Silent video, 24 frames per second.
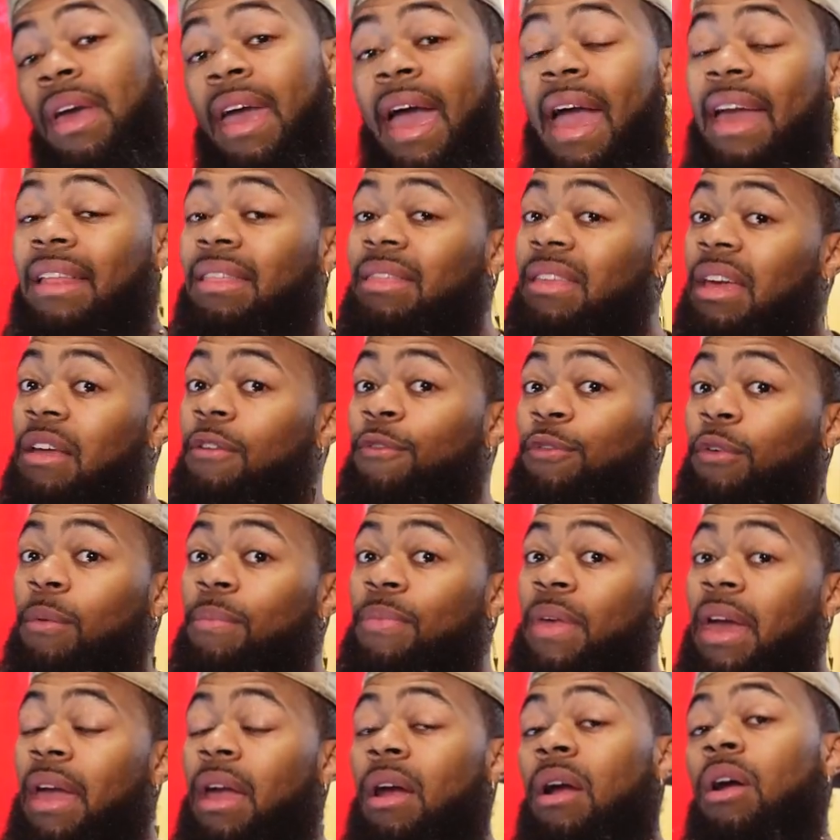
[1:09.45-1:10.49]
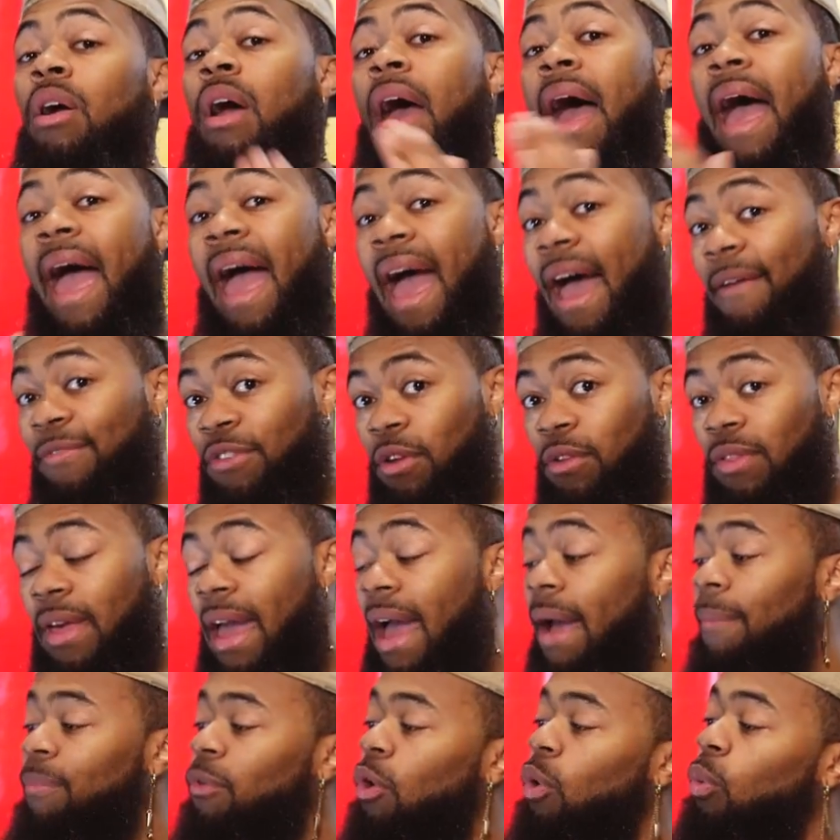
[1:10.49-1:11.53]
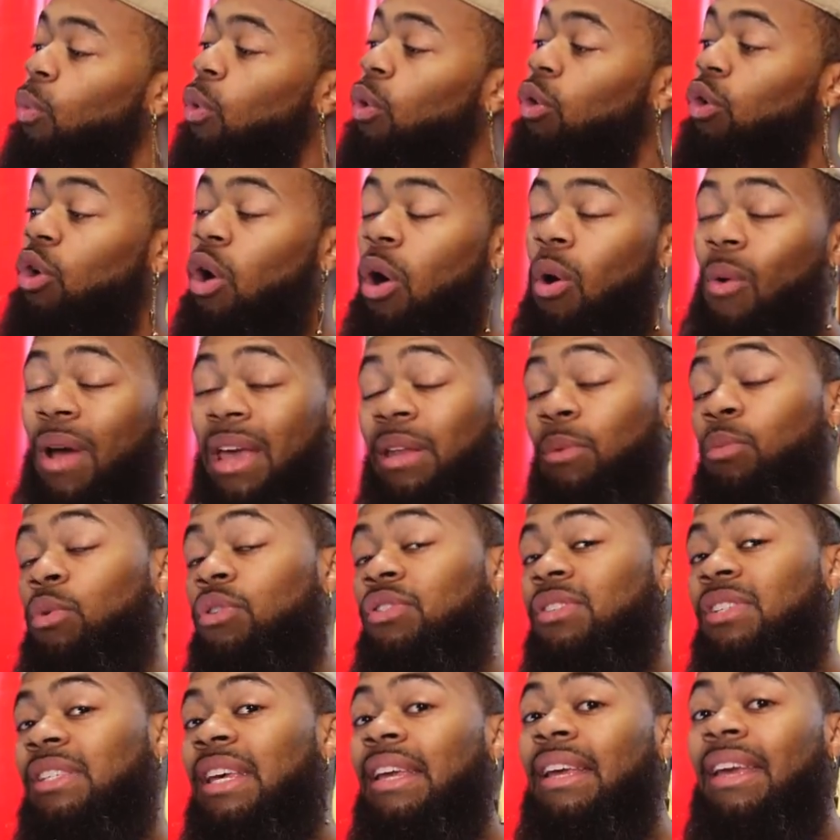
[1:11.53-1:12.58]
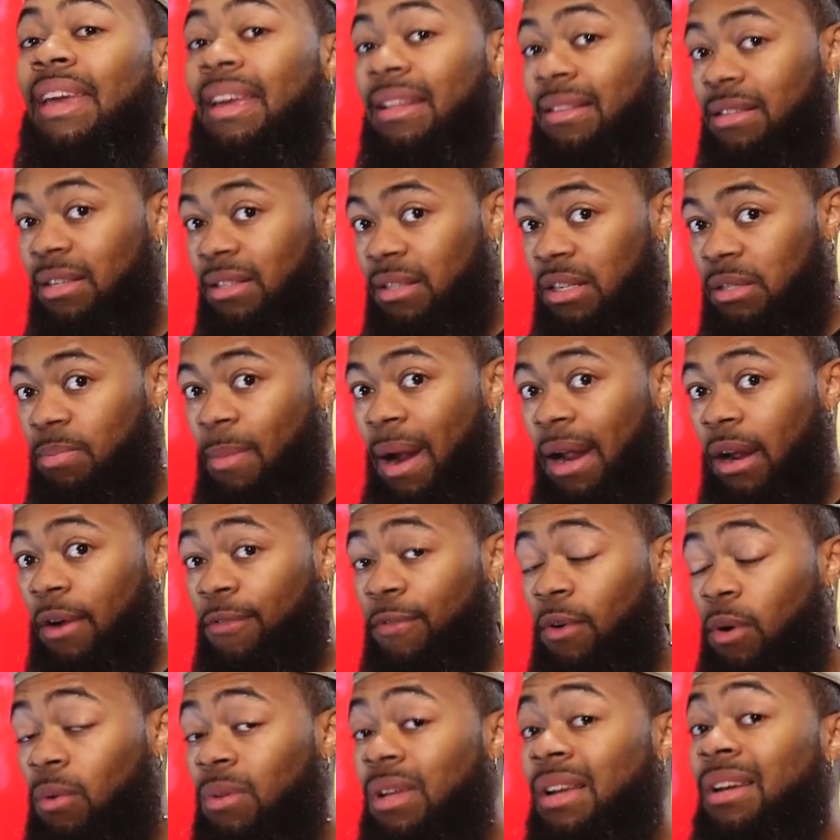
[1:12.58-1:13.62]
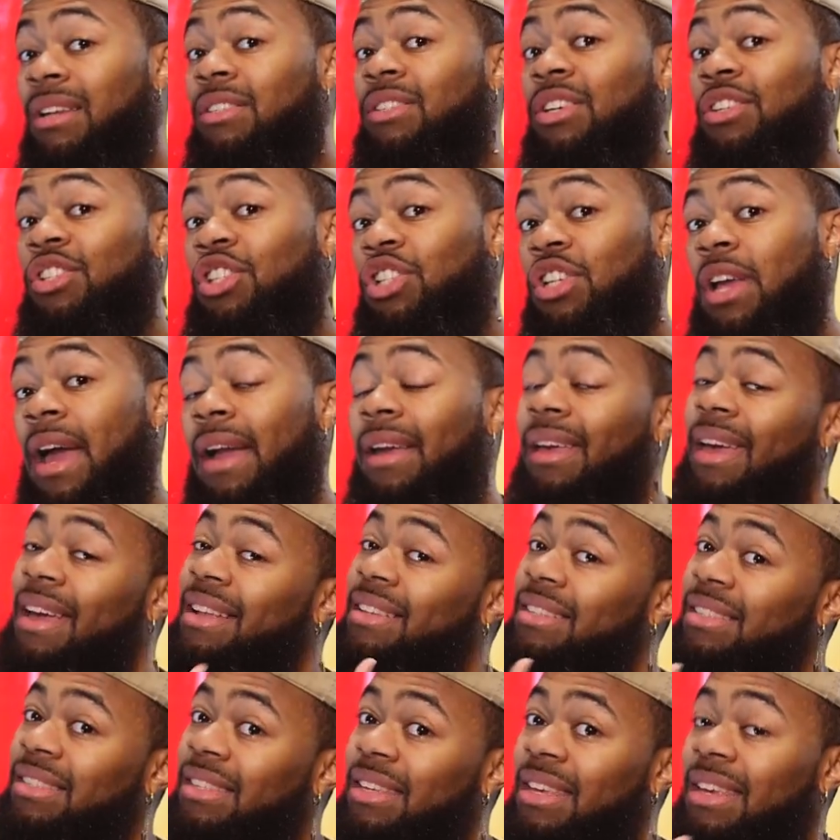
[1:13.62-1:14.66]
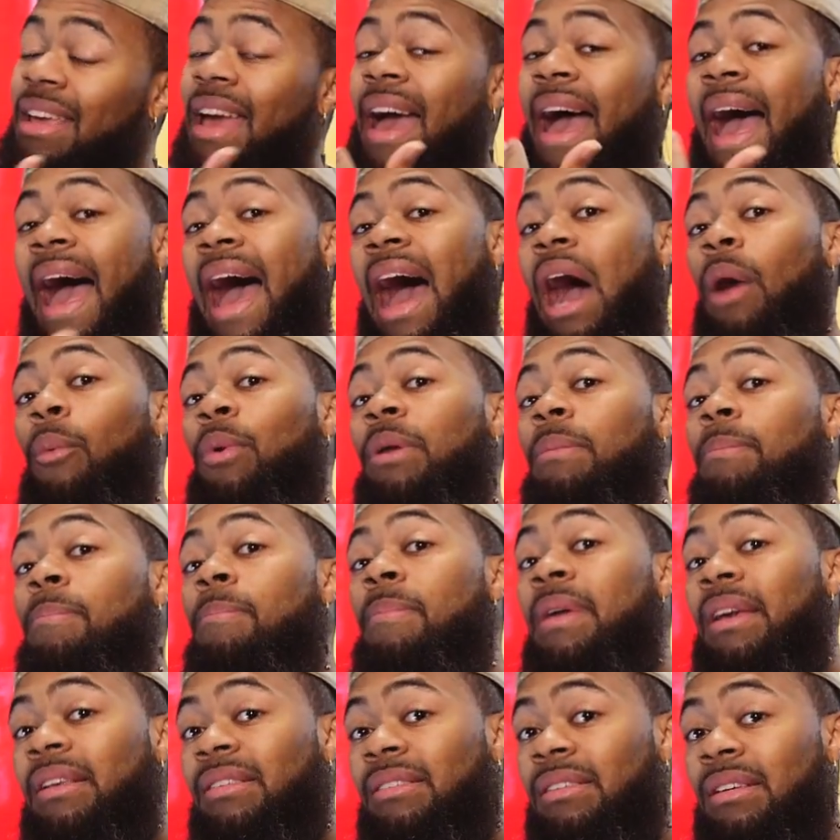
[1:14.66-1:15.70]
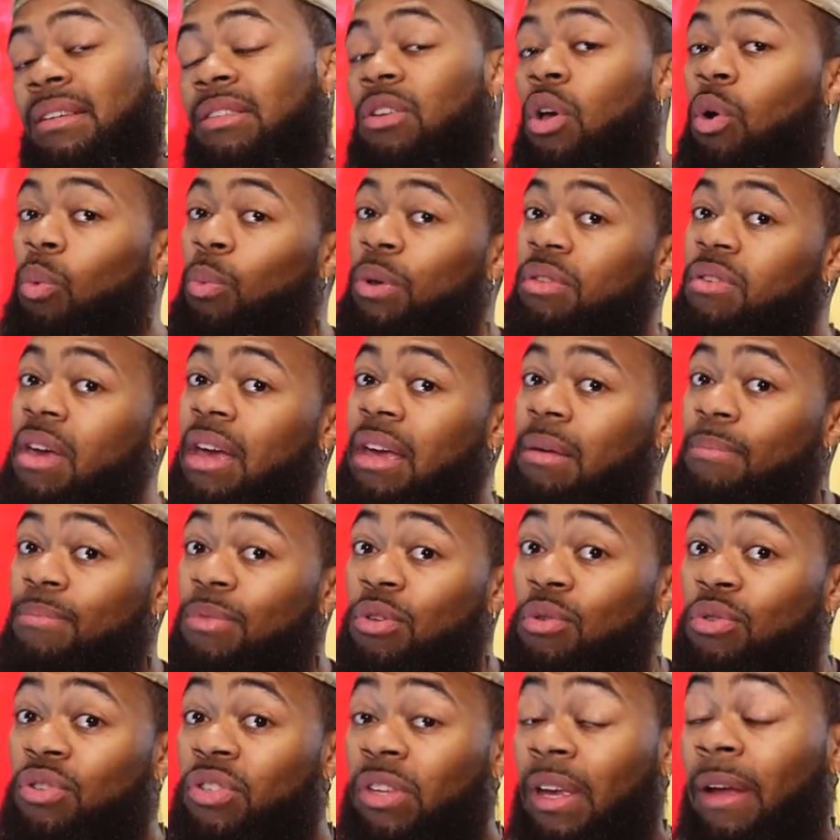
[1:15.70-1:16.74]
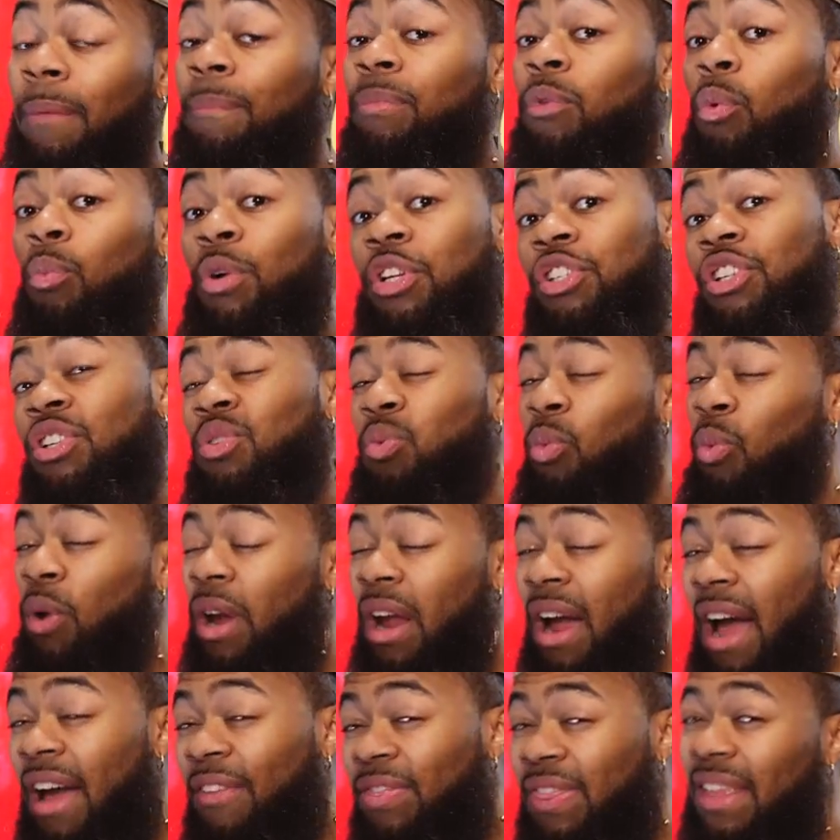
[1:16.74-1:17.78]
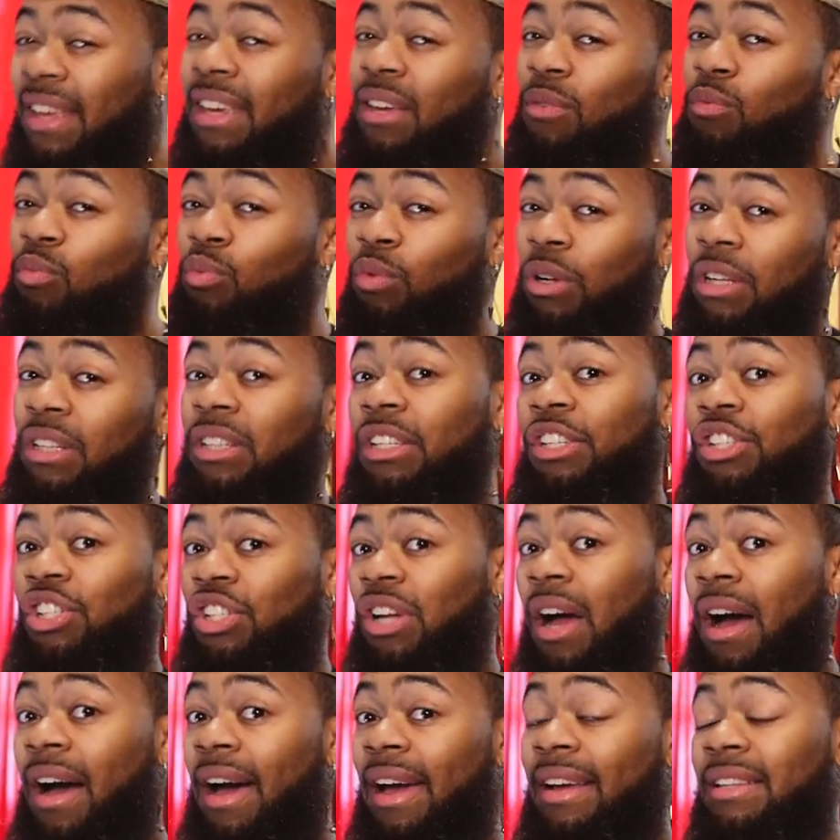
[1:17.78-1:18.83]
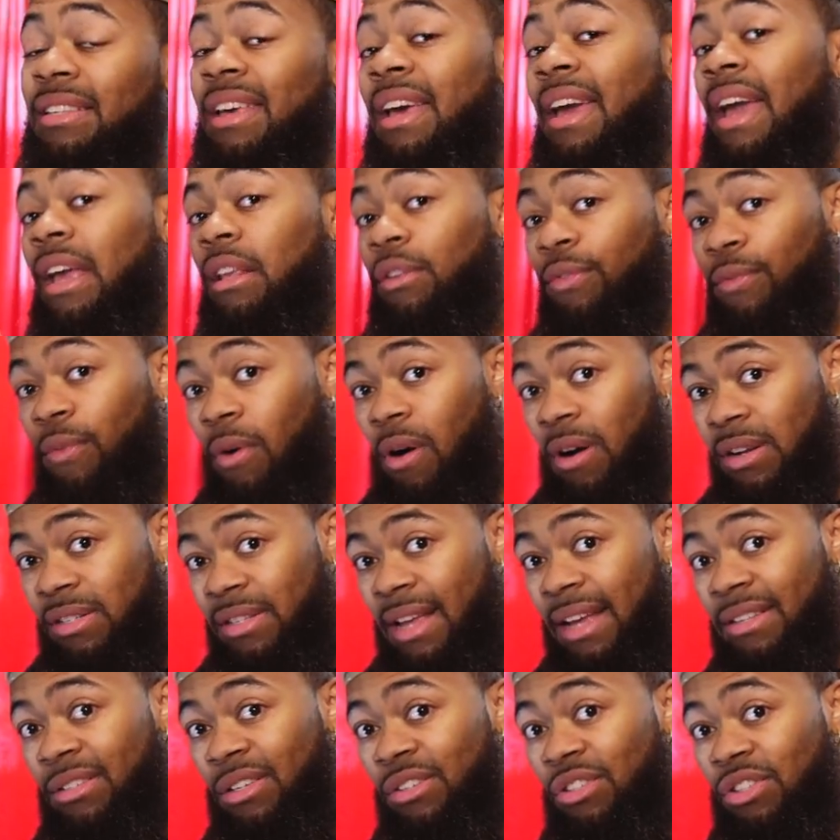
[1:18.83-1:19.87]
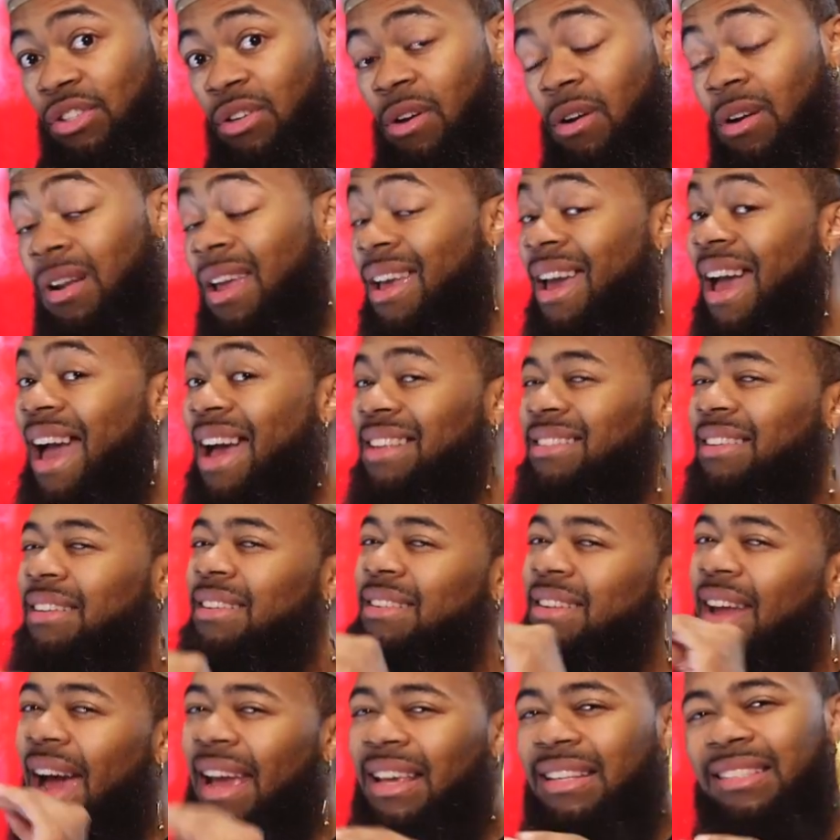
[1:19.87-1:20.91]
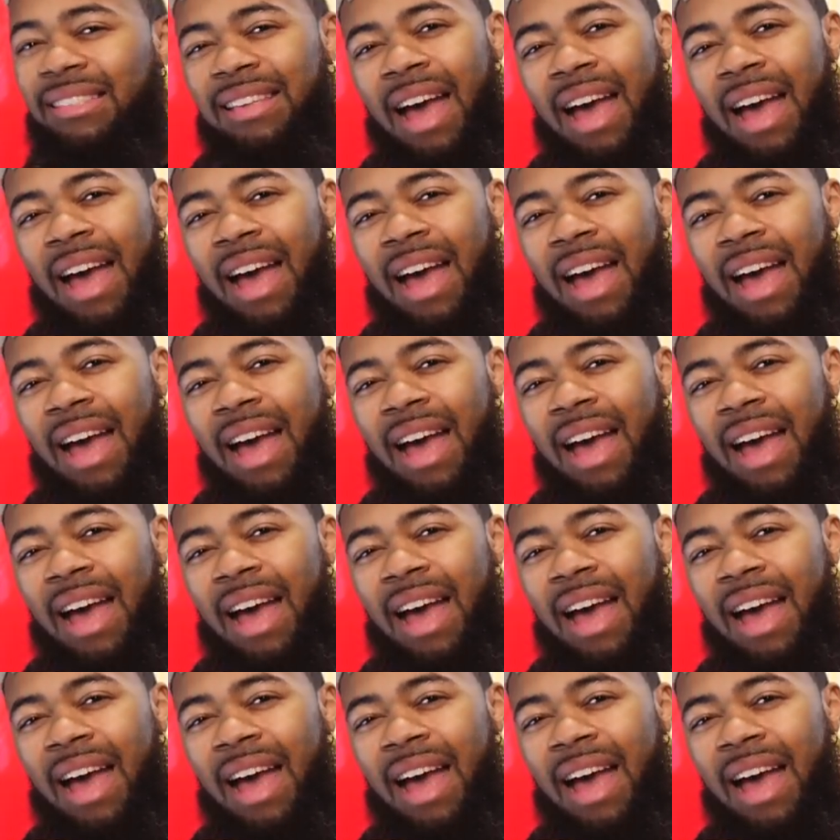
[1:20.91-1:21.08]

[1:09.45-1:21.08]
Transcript: And then from there, after that, we'll go and we'll sing into this microphone to check and see how it mixes within music, which is where I think it really shines as far as that's concerned. Has a nice